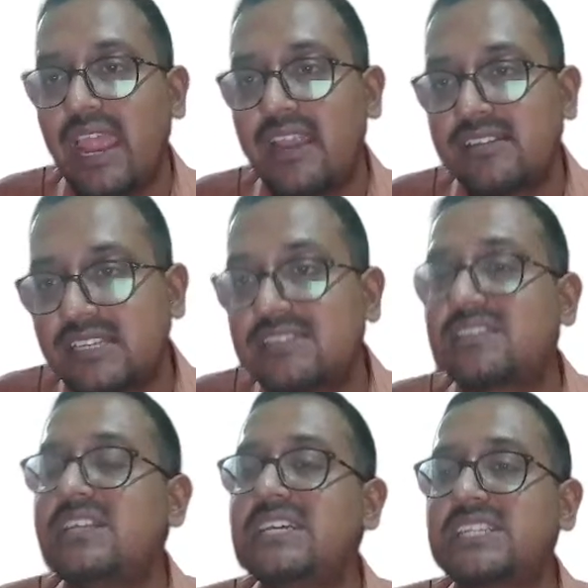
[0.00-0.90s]
And
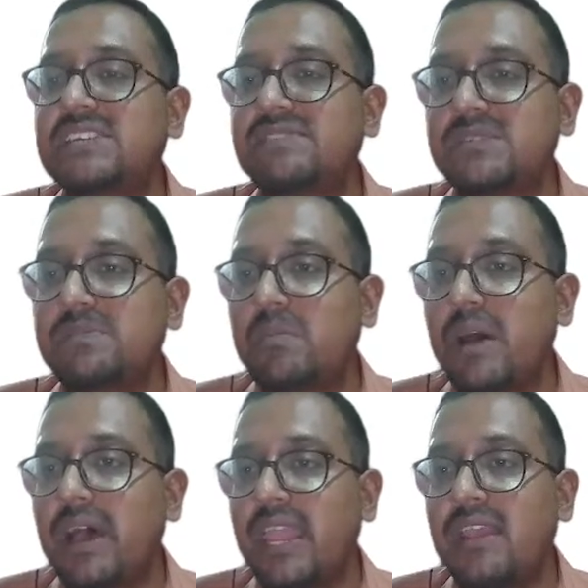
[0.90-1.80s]
since 3 is
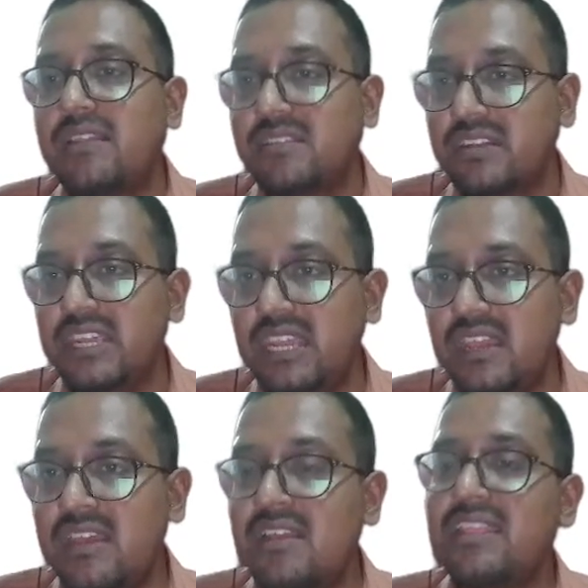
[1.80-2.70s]
divisible by
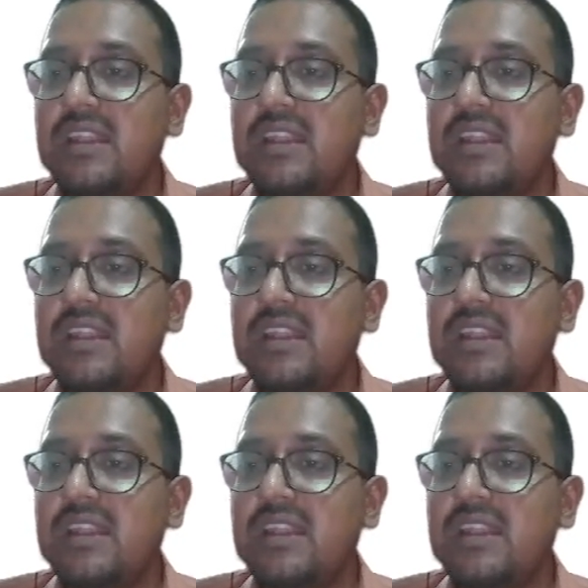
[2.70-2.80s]
3,